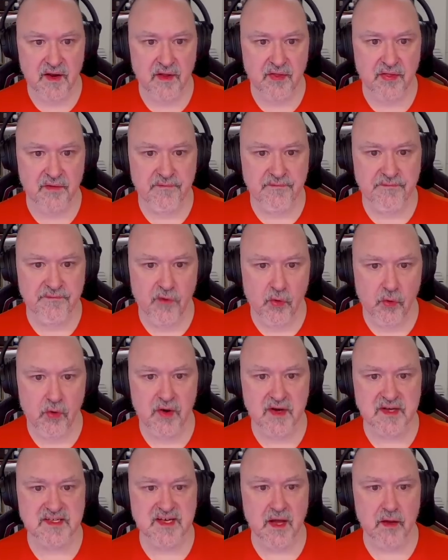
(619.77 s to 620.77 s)
The
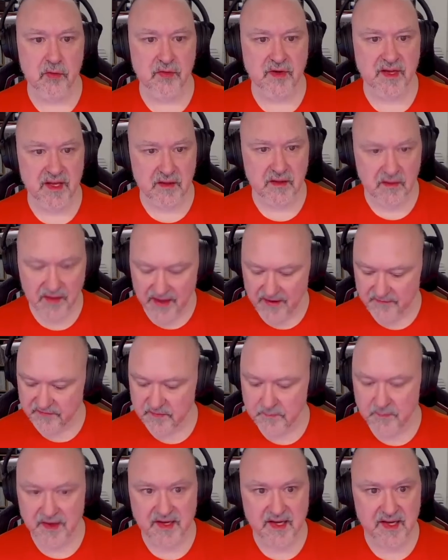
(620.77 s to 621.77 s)
4 is now looking
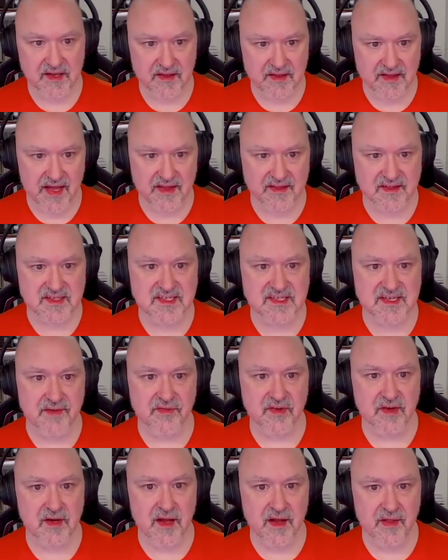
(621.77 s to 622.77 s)
left, making that the
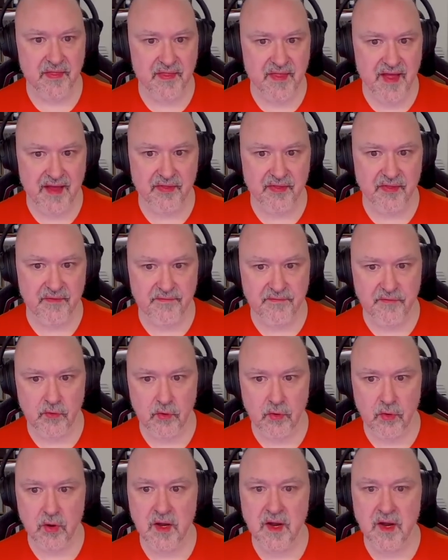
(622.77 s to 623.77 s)
7 and that the 4,